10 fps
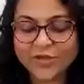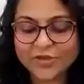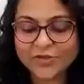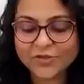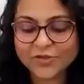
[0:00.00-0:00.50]

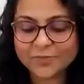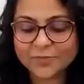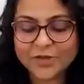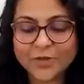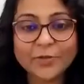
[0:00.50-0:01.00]
you
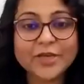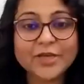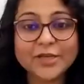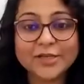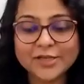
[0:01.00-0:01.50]
speak
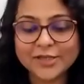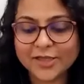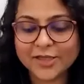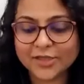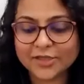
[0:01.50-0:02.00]
very
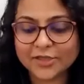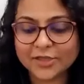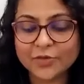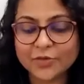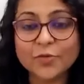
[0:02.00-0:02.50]
clearly that
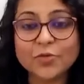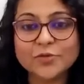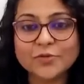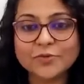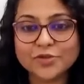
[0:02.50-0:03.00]
you
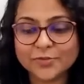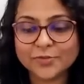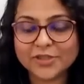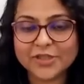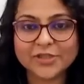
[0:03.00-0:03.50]
also wish
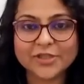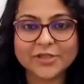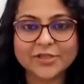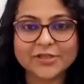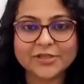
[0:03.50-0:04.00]
to be
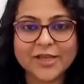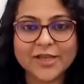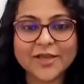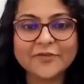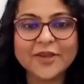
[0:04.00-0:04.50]
changing others' life,